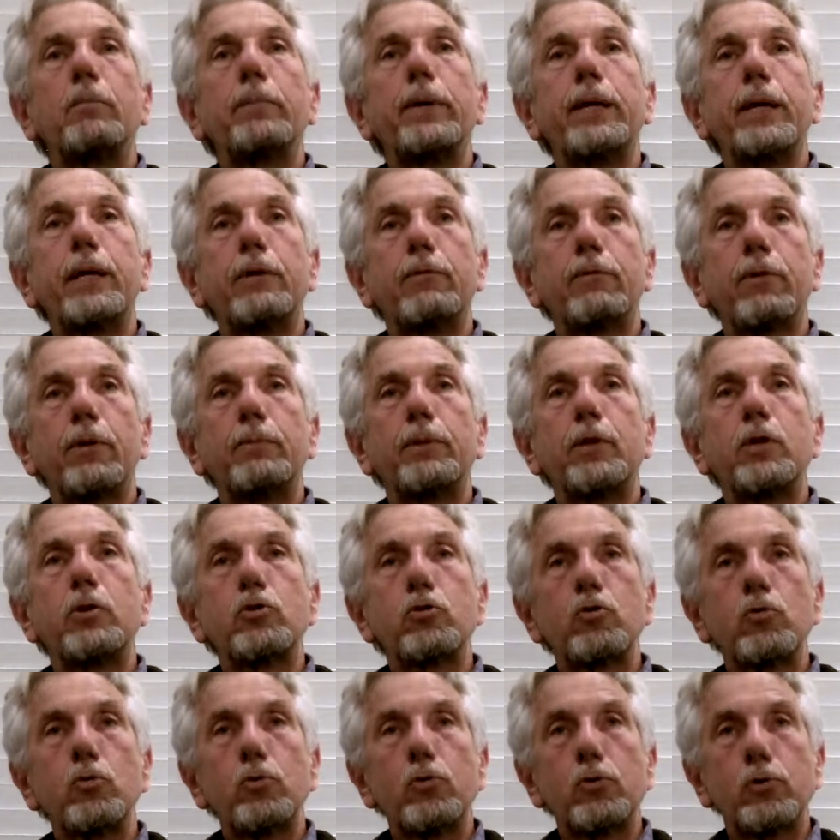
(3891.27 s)
meaning from the
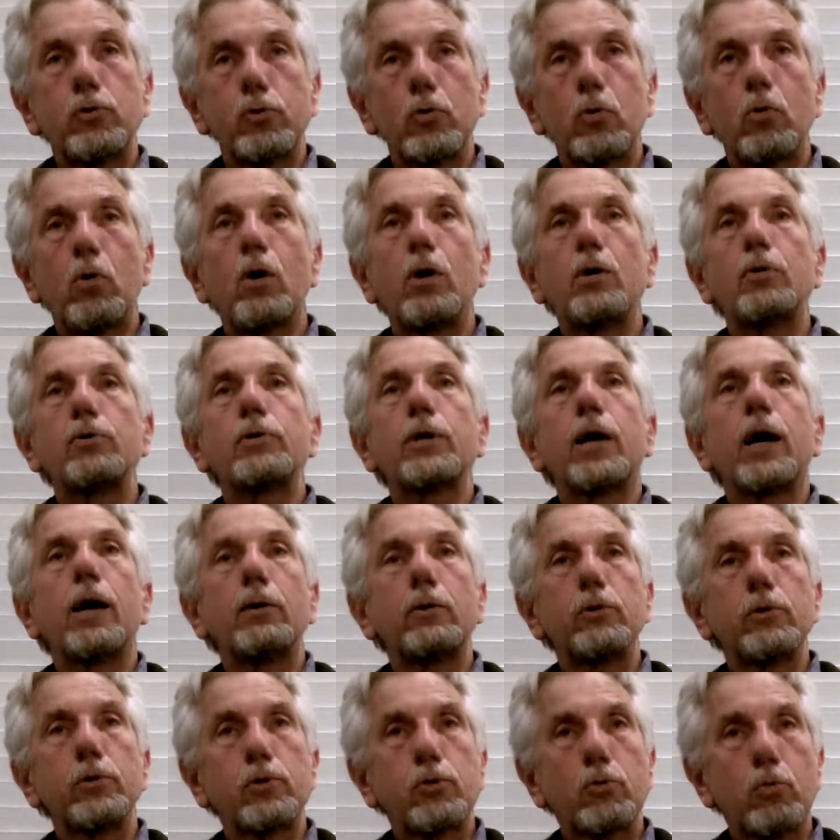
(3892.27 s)
true source, how
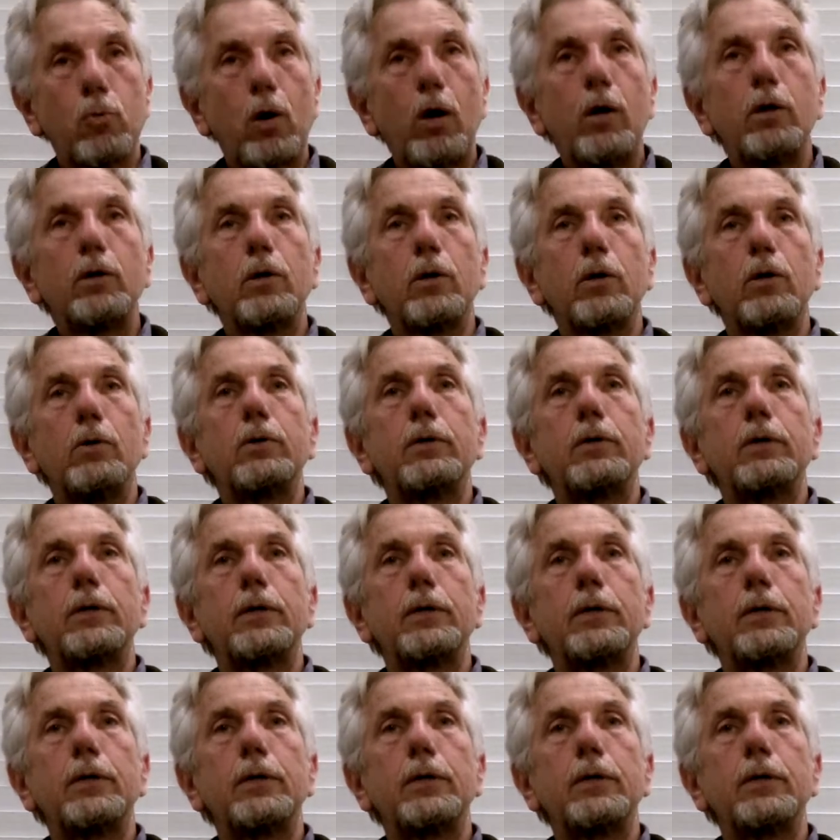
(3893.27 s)
to swallow,